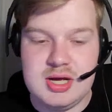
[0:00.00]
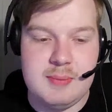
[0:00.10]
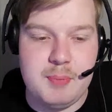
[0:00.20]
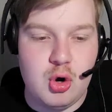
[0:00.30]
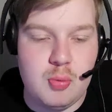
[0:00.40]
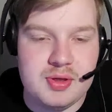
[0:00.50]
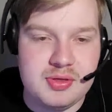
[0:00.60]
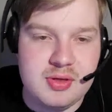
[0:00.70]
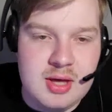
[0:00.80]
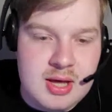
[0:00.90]
And
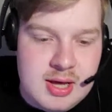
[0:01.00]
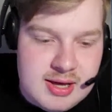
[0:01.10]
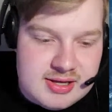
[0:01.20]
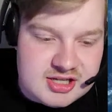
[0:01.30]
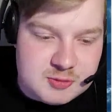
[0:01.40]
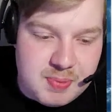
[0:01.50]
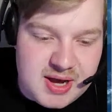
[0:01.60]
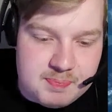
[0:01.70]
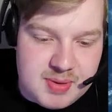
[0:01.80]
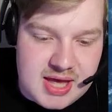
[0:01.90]
Bournemouth,
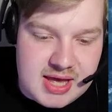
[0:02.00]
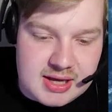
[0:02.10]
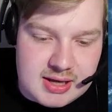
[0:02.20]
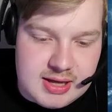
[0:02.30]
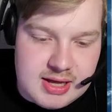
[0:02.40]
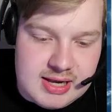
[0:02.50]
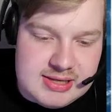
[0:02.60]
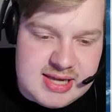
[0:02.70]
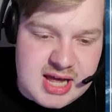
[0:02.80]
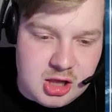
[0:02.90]
despite being a
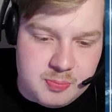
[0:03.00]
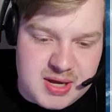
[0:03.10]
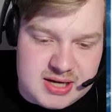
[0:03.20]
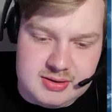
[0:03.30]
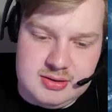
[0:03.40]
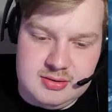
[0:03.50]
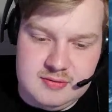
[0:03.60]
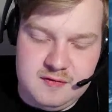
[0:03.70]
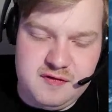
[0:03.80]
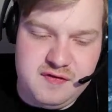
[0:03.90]
little bit
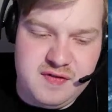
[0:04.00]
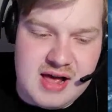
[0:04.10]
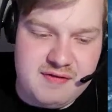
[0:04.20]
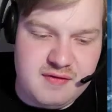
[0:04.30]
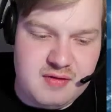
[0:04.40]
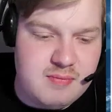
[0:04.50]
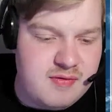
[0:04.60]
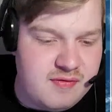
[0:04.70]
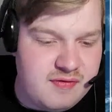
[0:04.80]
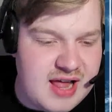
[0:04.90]

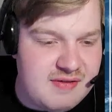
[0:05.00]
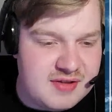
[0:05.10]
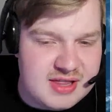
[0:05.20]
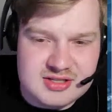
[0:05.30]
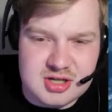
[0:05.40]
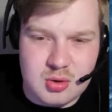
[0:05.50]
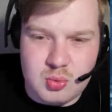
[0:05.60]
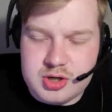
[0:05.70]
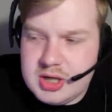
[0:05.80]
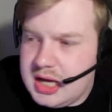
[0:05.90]
fluffy, that's not a
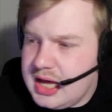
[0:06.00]
word,